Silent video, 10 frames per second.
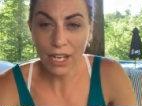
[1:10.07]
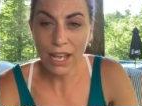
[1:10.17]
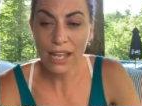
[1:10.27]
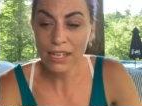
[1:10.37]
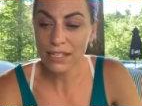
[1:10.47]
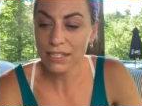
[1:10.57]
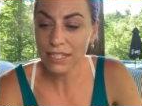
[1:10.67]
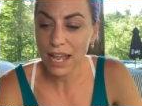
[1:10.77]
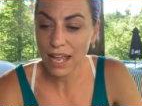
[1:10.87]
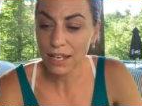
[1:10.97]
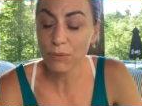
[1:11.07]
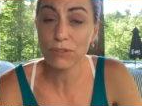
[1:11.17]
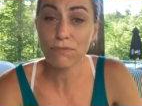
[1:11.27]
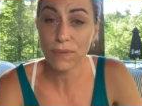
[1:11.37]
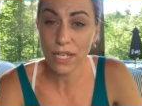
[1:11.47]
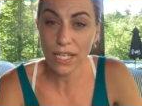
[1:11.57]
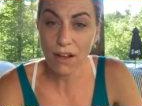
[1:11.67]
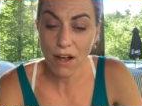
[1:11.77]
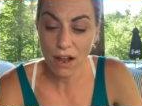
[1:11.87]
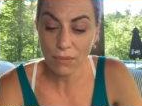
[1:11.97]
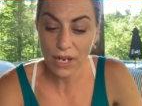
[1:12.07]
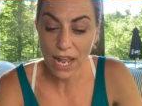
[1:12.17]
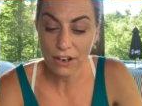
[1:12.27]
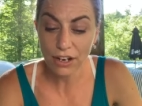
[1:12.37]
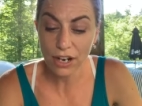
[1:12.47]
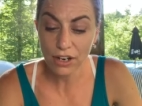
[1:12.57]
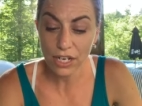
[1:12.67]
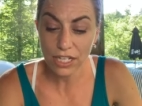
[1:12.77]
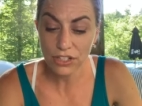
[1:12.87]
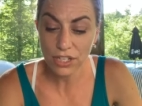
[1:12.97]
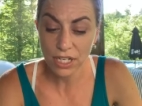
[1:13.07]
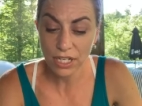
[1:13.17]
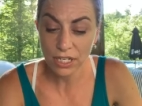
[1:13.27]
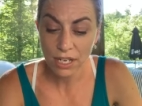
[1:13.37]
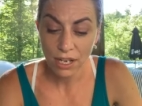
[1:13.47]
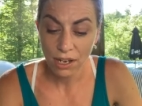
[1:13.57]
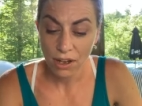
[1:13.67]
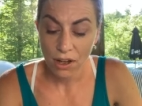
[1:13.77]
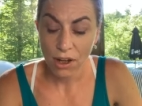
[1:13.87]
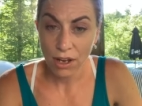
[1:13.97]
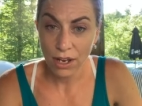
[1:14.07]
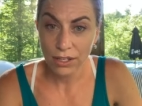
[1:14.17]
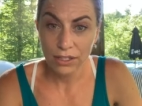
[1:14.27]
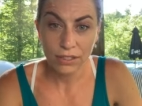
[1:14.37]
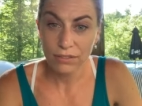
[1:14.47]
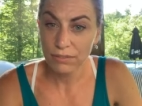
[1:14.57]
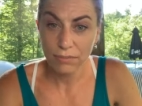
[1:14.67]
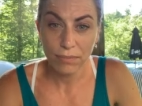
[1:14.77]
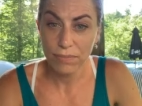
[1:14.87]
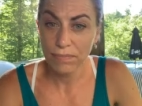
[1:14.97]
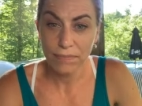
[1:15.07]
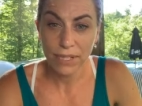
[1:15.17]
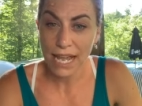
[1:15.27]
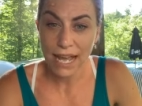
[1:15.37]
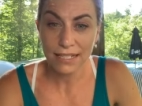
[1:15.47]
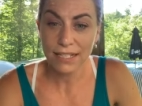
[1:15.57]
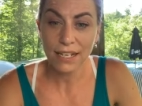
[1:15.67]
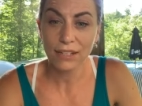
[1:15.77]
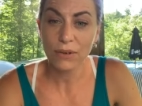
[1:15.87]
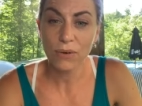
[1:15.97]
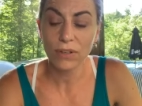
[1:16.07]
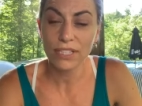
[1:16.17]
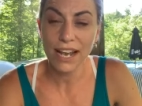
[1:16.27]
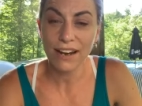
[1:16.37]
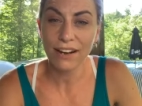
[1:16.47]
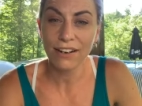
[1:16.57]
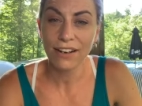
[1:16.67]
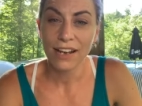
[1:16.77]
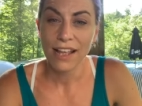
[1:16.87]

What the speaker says: and it was really hot. We had our air conditioning on, blasting cold air.